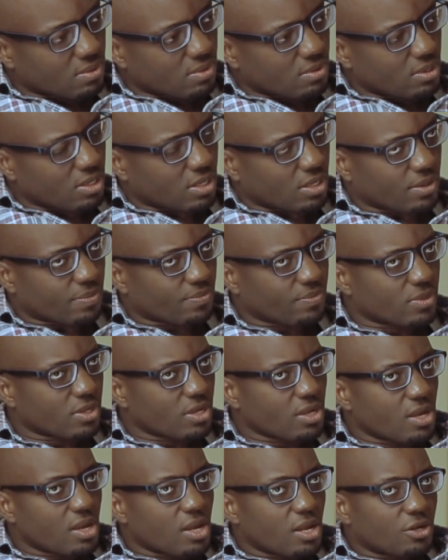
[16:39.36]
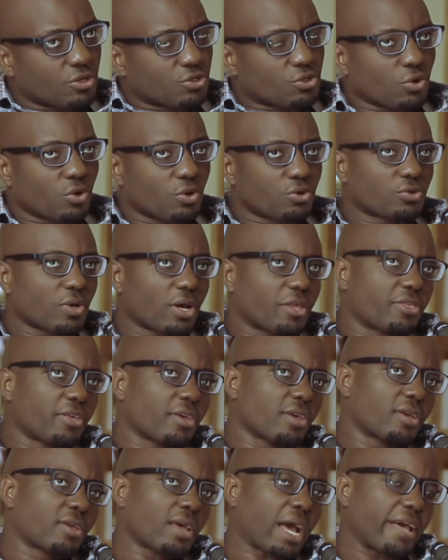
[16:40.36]
Yeah. So I
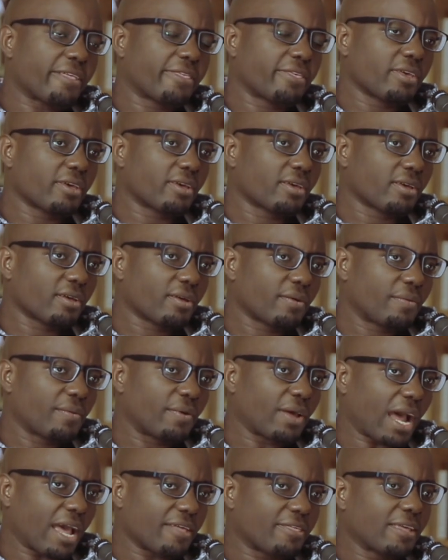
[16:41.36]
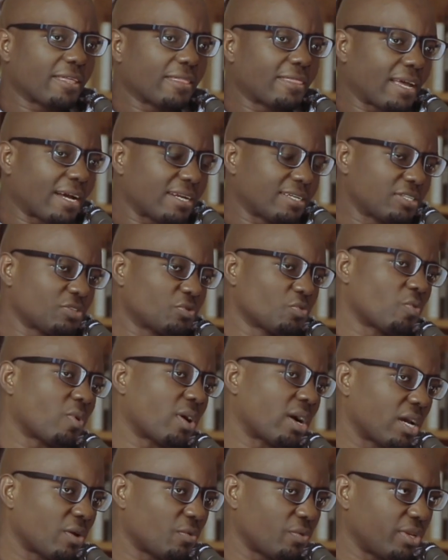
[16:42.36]
think that is
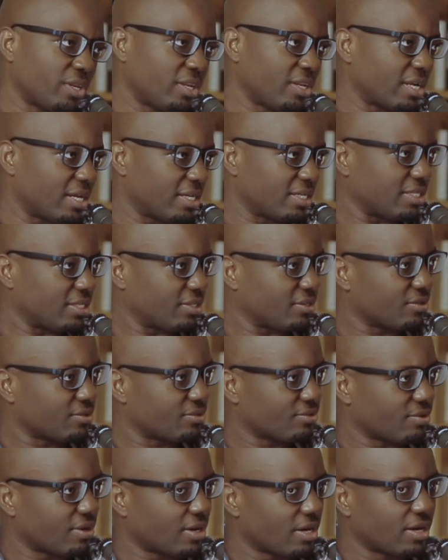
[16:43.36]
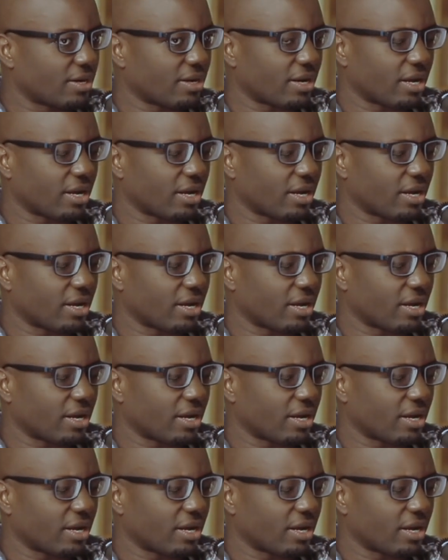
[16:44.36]
why we need ideals, right?